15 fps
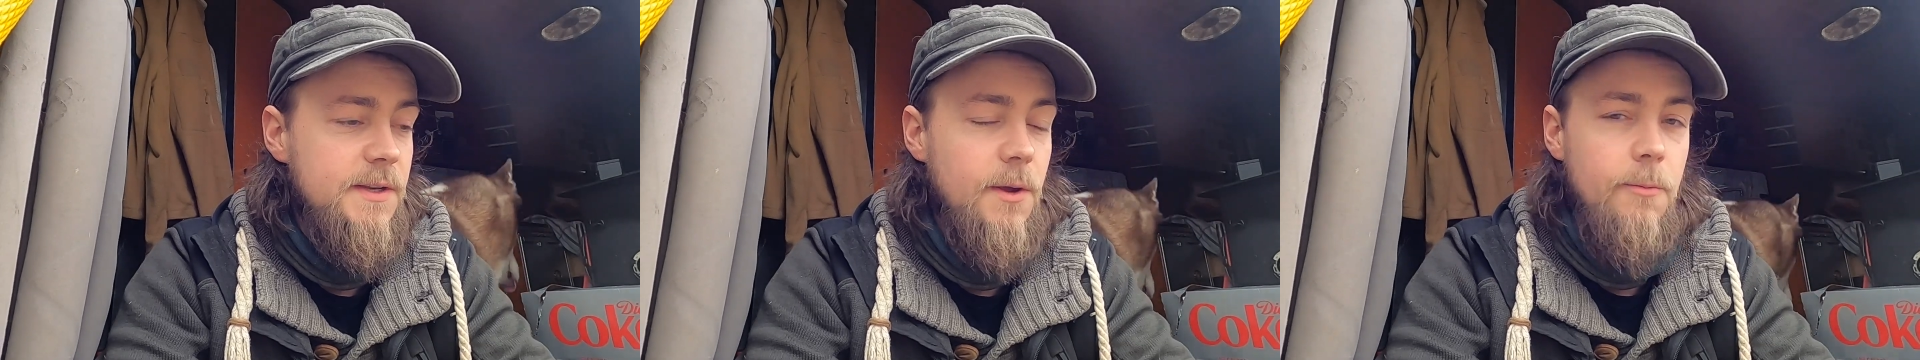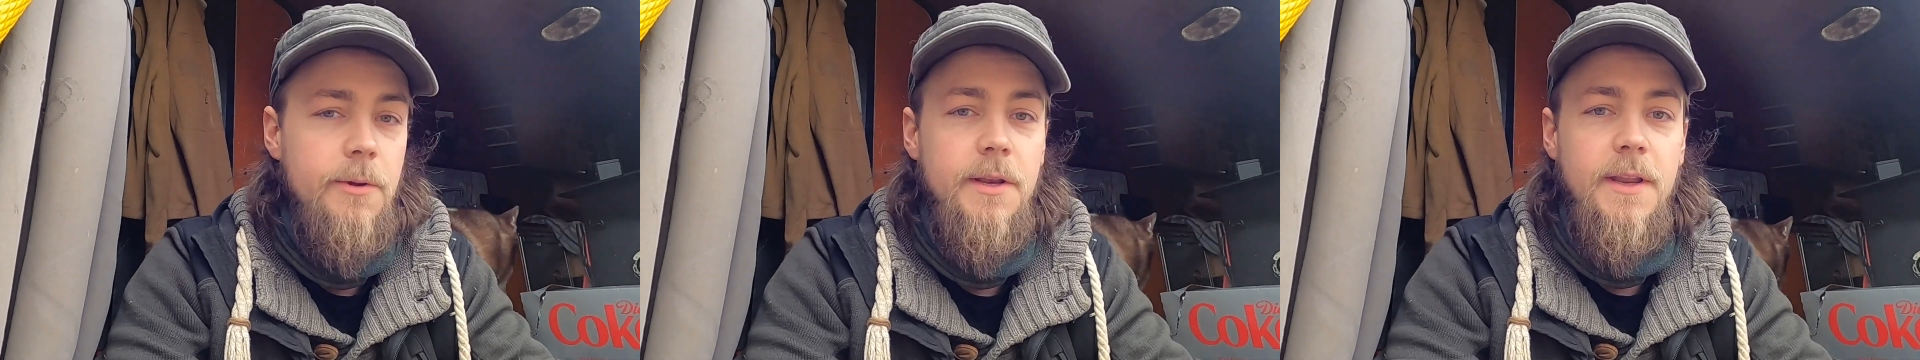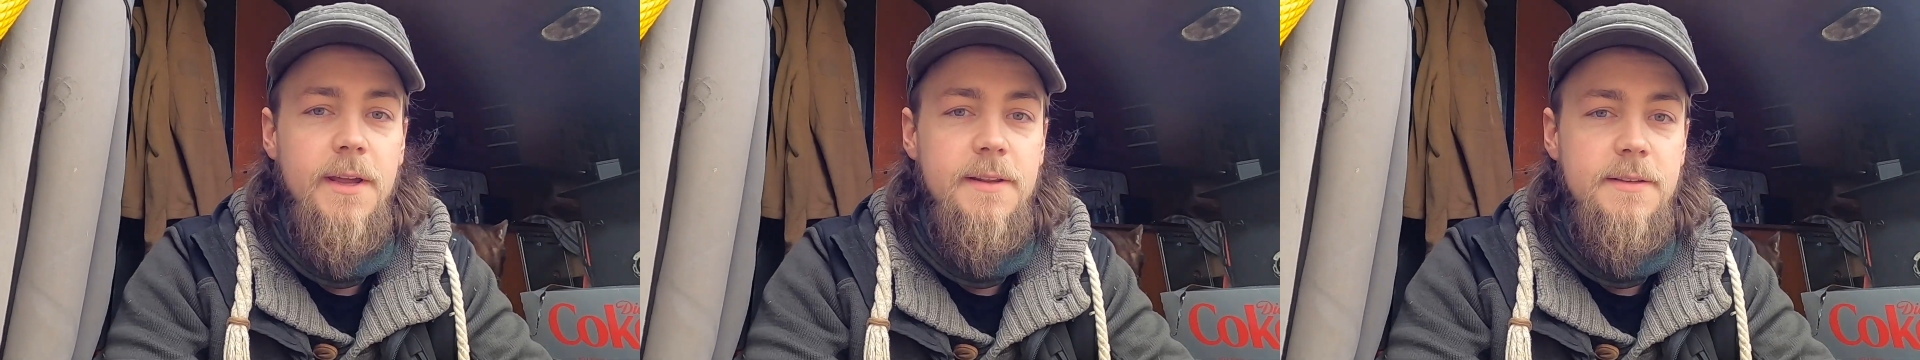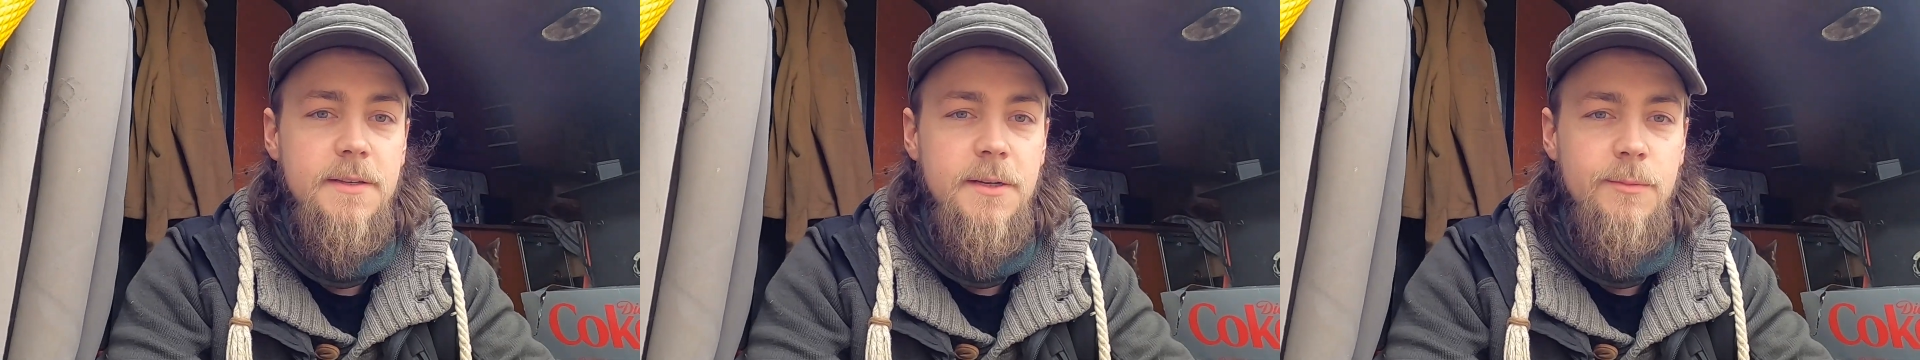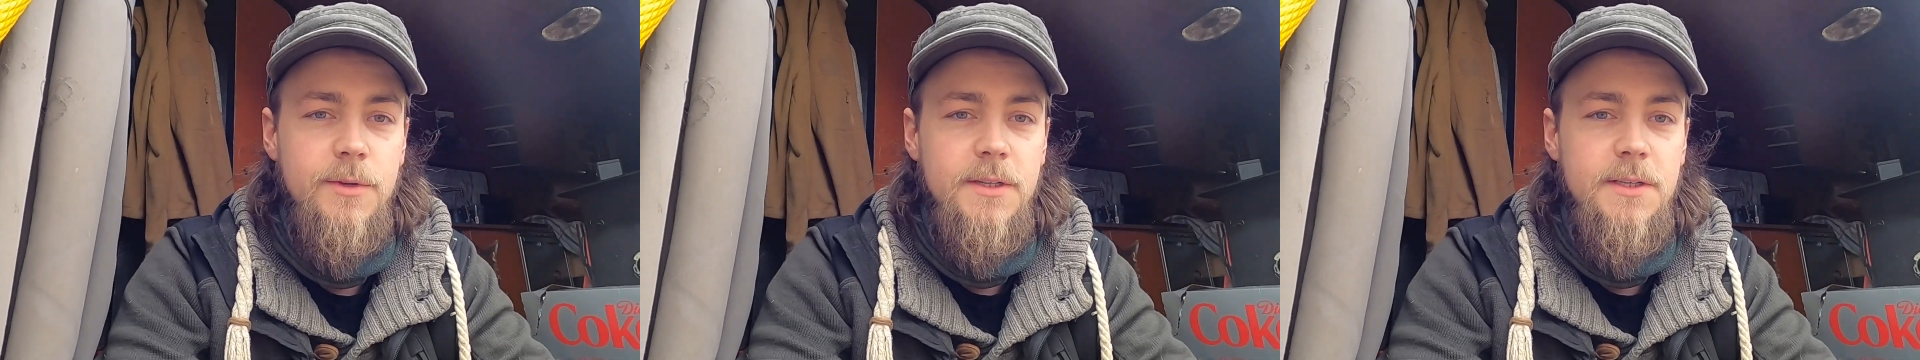knowing that there's
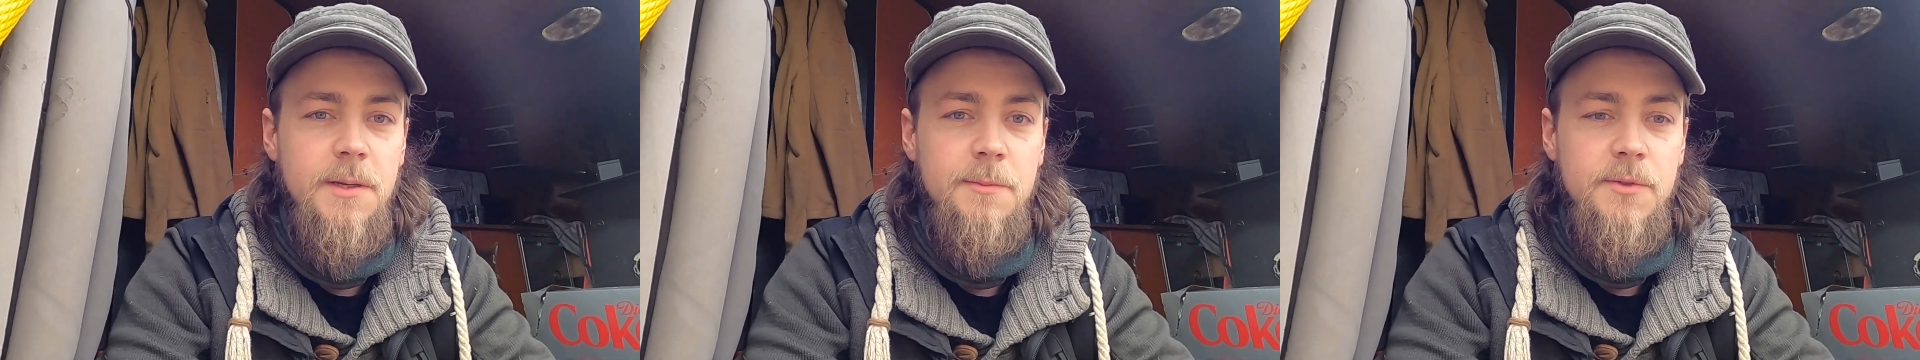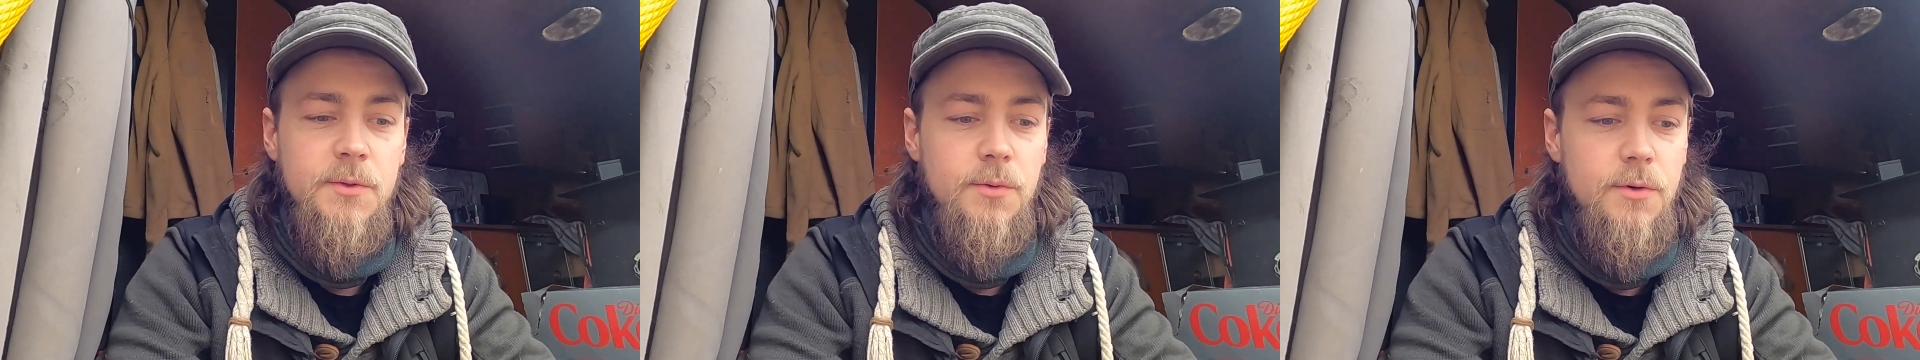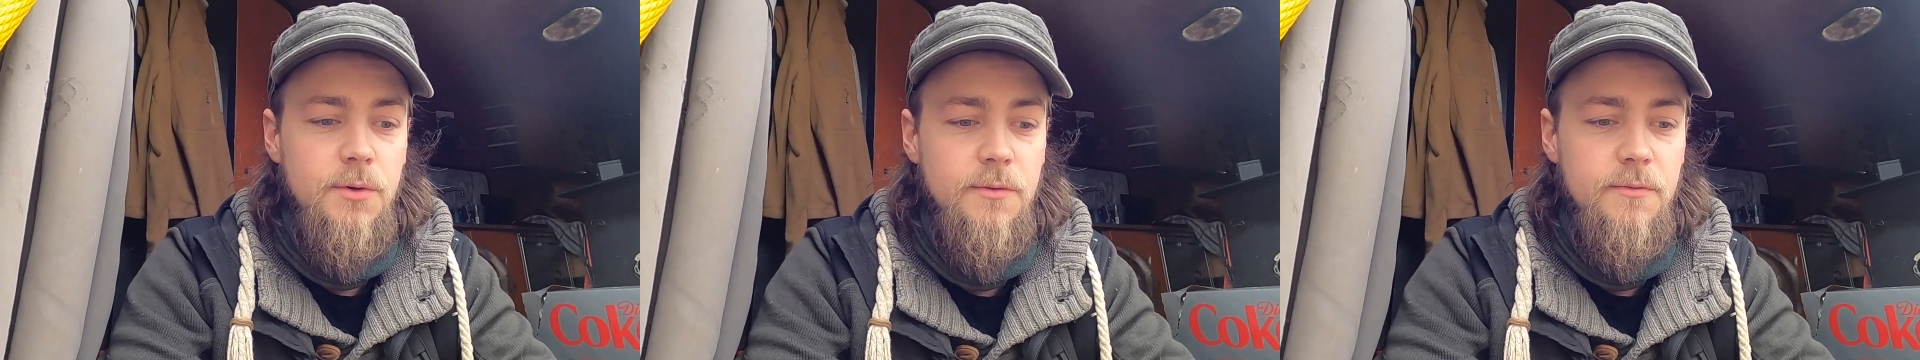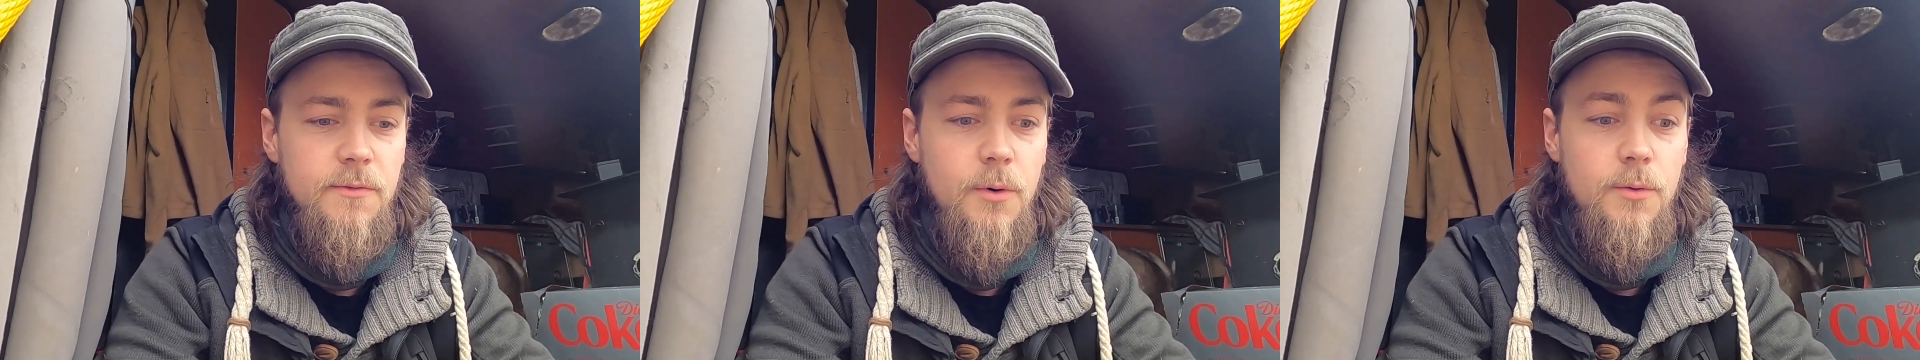going to be some sort of